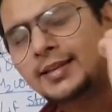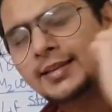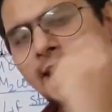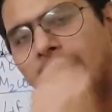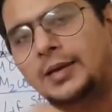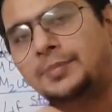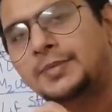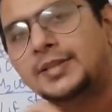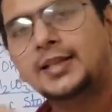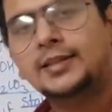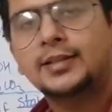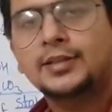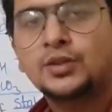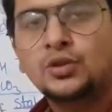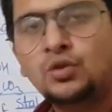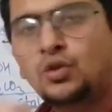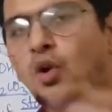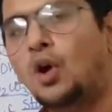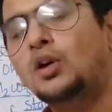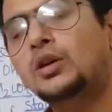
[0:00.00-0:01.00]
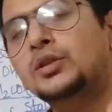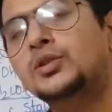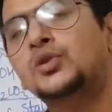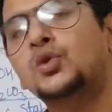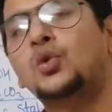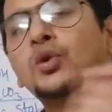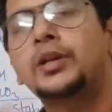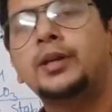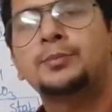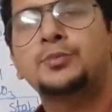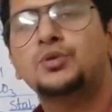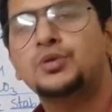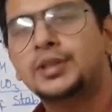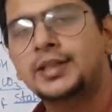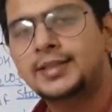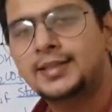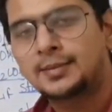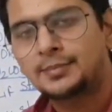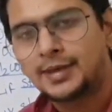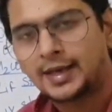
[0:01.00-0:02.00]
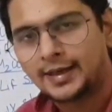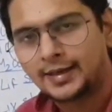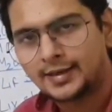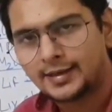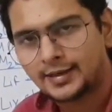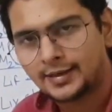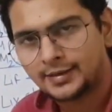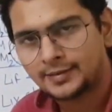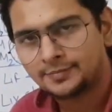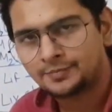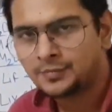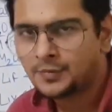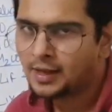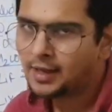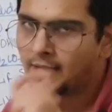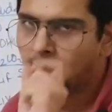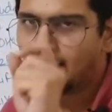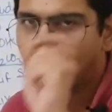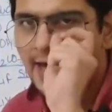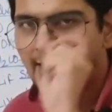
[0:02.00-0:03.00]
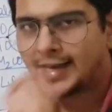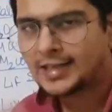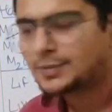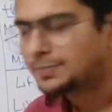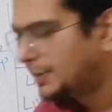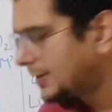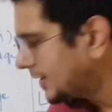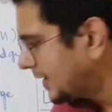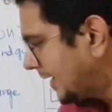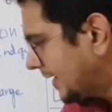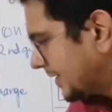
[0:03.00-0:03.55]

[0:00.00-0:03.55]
that means it is not sodium to cesium nitrate as per the